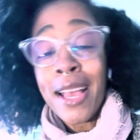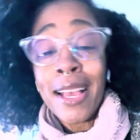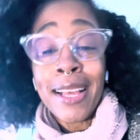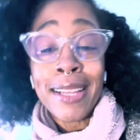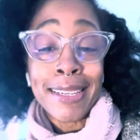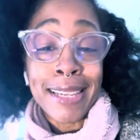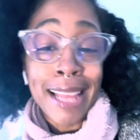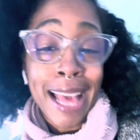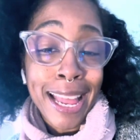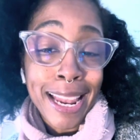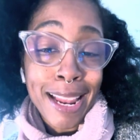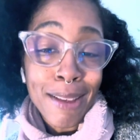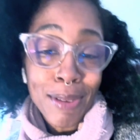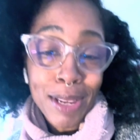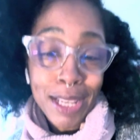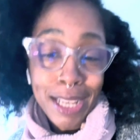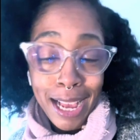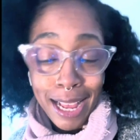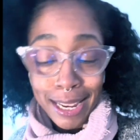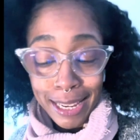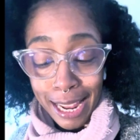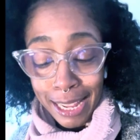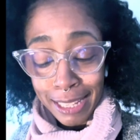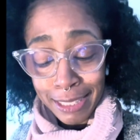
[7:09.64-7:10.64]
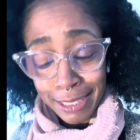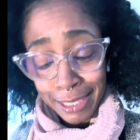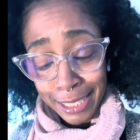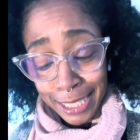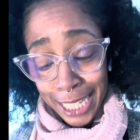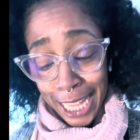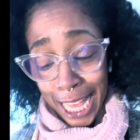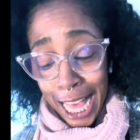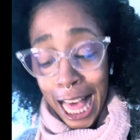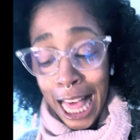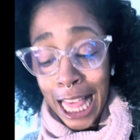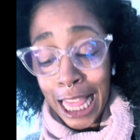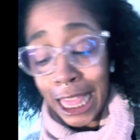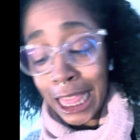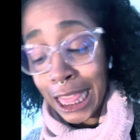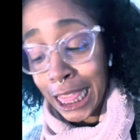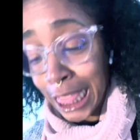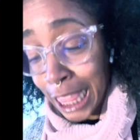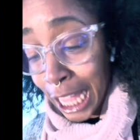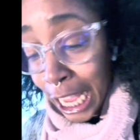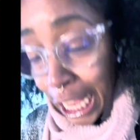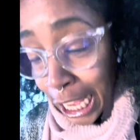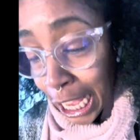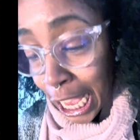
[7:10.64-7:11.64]
now that we got this
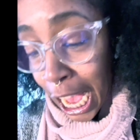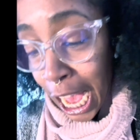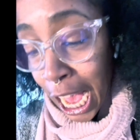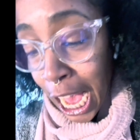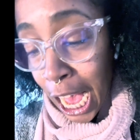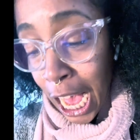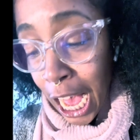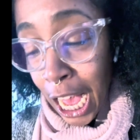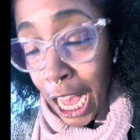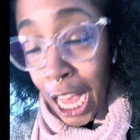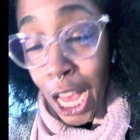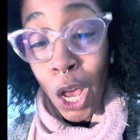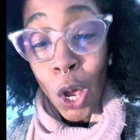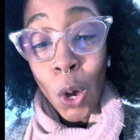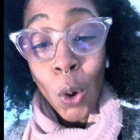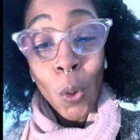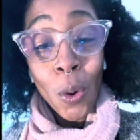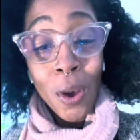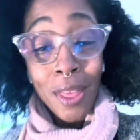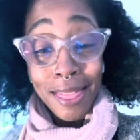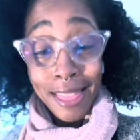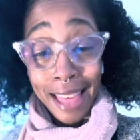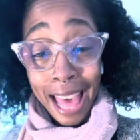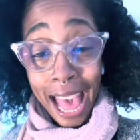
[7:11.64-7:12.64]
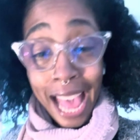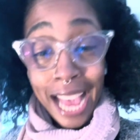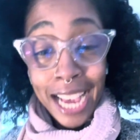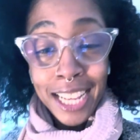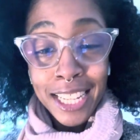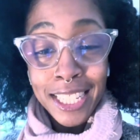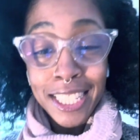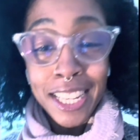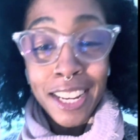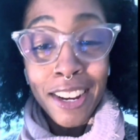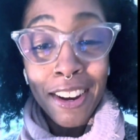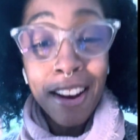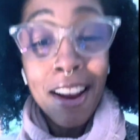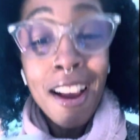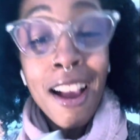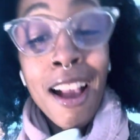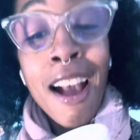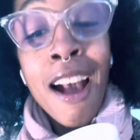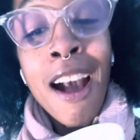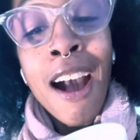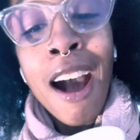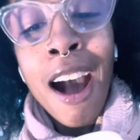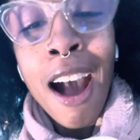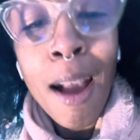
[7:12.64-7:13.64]
clear, or that clear,
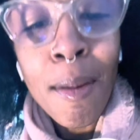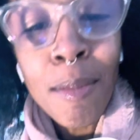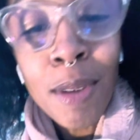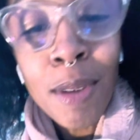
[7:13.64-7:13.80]
I'm